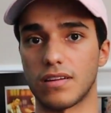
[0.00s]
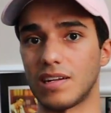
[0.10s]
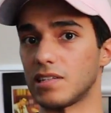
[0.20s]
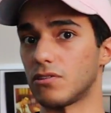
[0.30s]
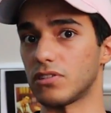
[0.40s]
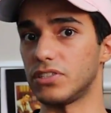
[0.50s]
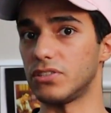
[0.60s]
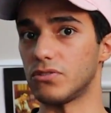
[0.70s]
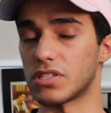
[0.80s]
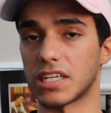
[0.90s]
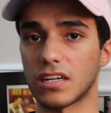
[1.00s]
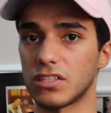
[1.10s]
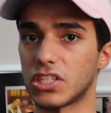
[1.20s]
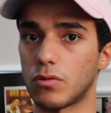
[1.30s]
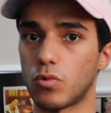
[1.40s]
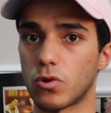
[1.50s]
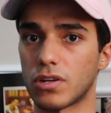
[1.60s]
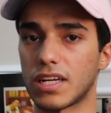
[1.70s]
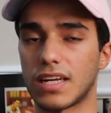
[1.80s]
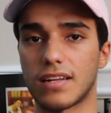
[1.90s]
I only use English at
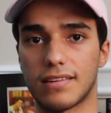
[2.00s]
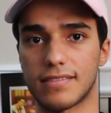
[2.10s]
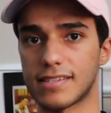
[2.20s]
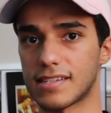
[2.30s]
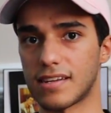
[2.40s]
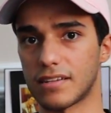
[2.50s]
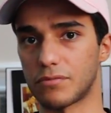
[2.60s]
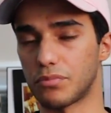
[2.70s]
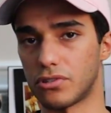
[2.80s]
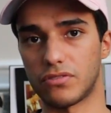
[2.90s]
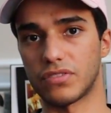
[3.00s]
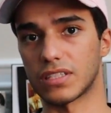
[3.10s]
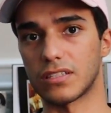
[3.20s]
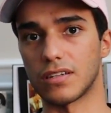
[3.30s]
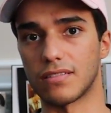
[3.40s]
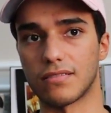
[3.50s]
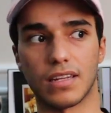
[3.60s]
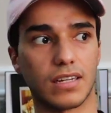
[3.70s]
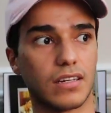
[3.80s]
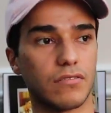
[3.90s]
work, and it's not perfect, you know,
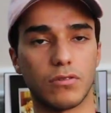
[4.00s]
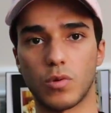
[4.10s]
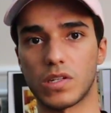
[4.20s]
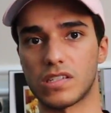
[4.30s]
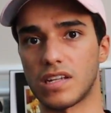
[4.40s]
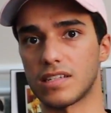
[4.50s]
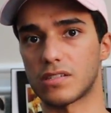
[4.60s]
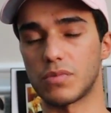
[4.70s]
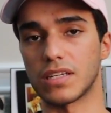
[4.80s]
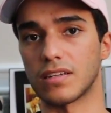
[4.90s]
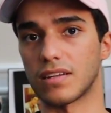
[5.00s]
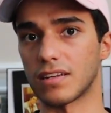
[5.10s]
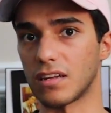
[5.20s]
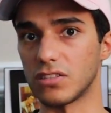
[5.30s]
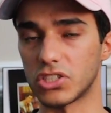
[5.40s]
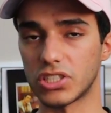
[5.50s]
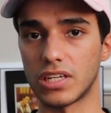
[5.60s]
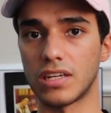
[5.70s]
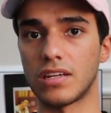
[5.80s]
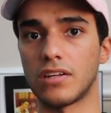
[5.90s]
like everyone is not speaking English
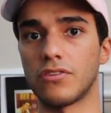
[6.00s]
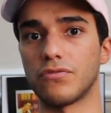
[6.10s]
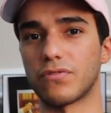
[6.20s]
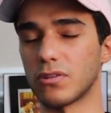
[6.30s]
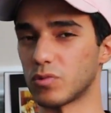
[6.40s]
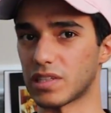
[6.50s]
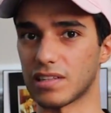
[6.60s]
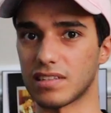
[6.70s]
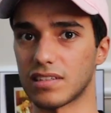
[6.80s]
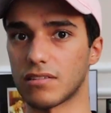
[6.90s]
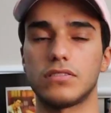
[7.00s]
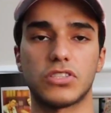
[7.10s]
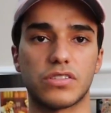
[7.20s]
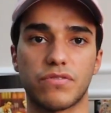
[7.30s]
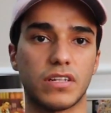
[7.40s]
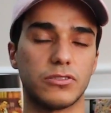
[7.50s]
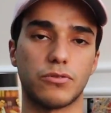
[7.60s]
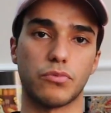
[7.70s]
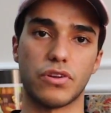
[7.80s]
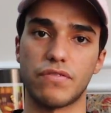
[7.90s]
fluently. Just find
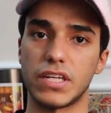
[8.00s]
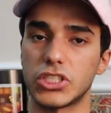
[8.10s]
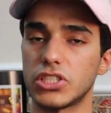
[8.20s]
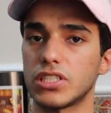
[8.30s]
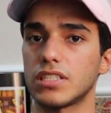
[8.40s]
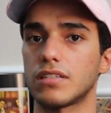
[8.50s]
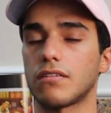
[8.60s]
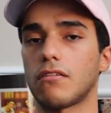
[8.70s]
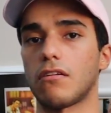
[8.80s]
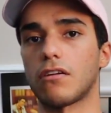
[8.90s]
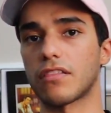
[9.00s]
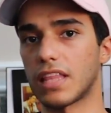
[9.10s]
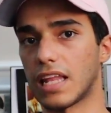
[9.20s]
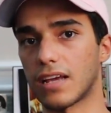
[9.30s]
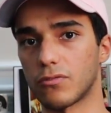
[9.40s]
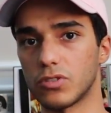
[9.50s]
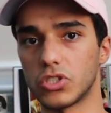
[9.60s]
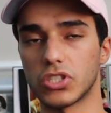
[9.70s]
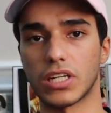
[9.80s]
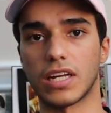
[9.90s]
your motivation, learn the
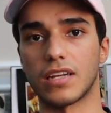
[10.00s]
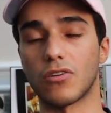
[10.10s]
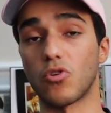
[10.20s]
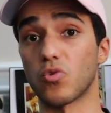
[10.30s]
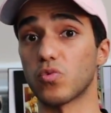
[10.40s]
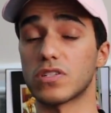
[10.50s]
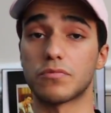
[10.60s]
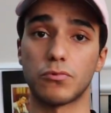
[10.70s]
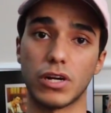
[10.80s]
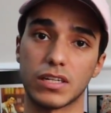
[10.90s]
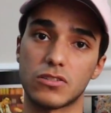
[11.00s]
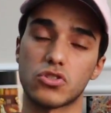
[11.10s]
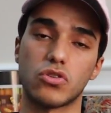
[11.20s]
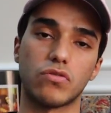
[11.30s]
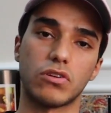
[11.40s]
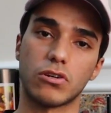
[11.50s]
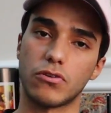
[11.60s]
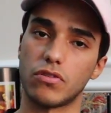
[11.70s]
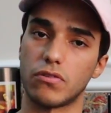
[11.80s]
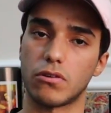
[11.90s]
language, and always practice over and
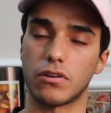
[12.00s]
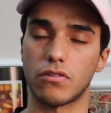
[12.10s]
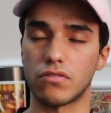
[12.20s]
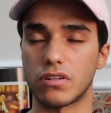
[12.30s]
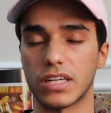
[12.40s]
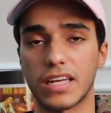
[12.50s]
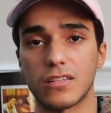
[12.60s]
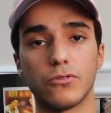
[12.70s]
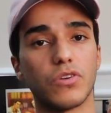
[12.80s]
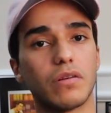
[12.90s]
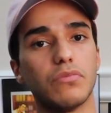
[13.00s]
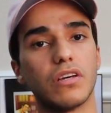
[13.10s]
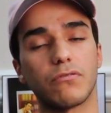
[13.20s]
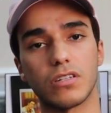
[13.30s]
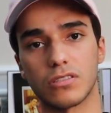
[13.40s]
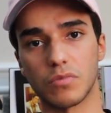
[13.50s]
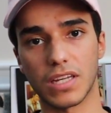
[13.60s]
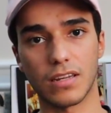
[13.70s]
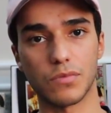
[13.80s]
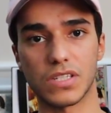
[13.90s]
over and over again. Do not be afraid to
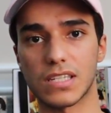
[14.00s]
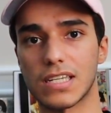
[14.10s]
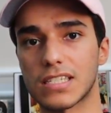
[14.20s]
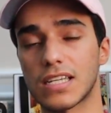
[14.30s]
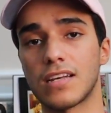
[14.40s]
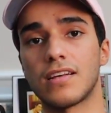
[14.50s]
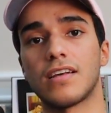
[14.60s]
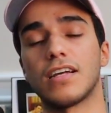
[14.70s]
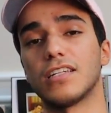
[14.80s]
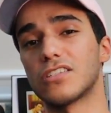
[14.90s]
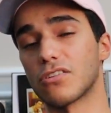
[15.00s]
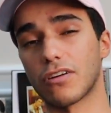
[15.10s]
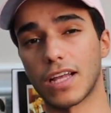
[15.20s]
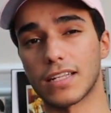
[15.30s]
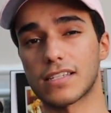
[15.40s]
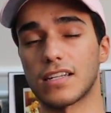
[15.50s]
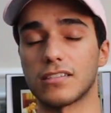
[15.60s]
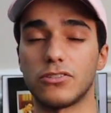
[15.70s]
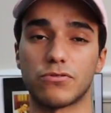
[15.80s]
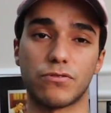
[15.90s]
make any mistakes. It's okay, it's
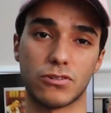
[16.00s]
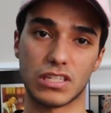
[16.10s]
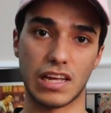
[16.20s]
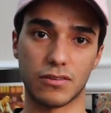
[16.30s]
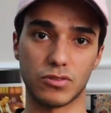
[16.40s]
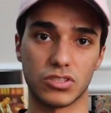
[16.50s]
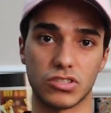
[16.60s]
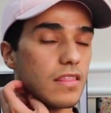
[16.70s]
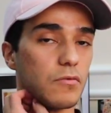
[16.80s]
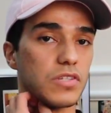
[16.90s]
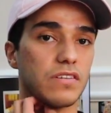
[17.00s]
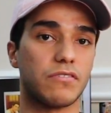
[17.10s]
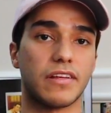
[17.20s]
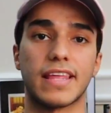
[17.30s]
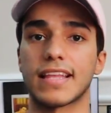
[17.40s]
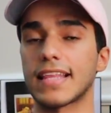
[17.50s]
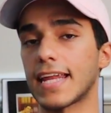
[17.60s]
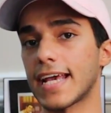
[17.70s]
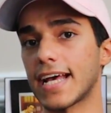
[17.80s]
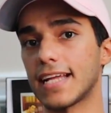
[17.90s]
not your first language. That was everything that
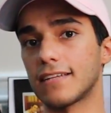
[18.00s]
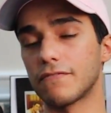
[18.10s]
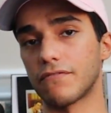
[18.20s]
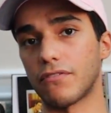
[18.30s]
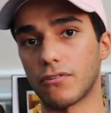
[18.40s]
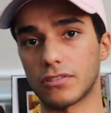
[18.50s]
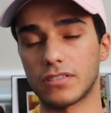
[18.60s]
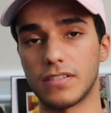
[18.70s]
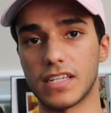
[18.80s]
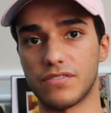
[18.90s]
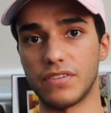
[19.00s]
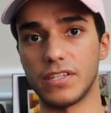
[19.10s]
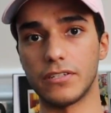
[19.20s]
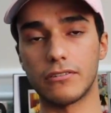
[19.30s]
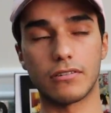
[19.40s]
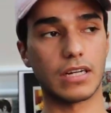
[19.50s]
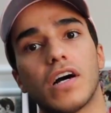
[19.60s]
I had for today's video.